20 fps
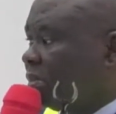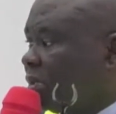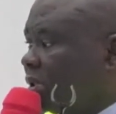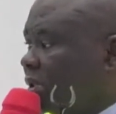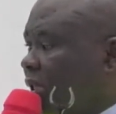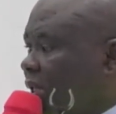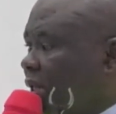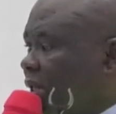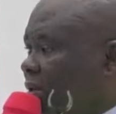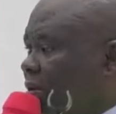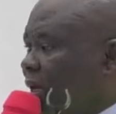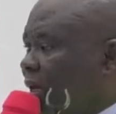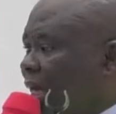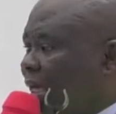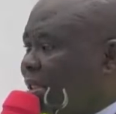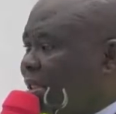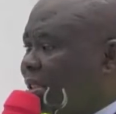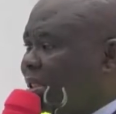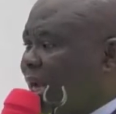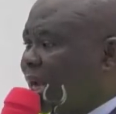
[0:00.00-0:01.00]
Take
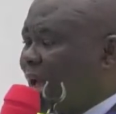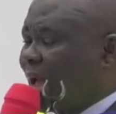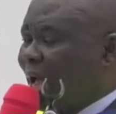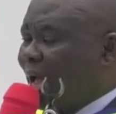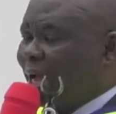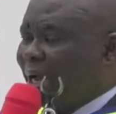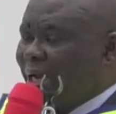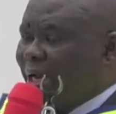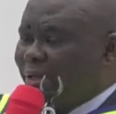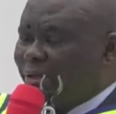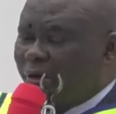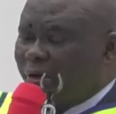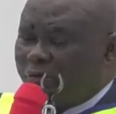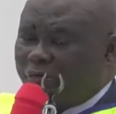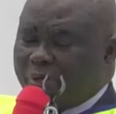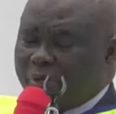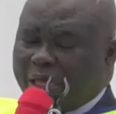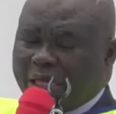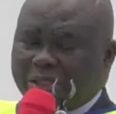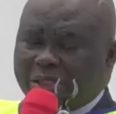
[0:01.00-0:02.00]
your child
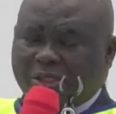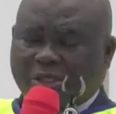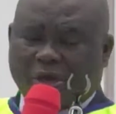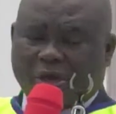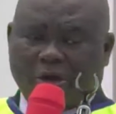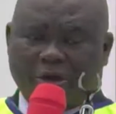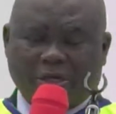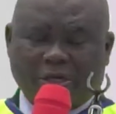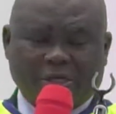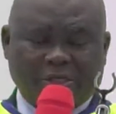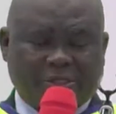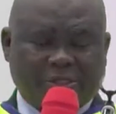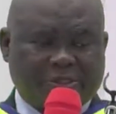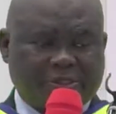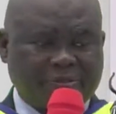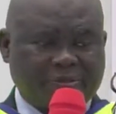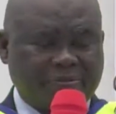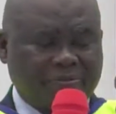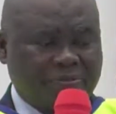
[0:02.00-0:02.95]
of your choice.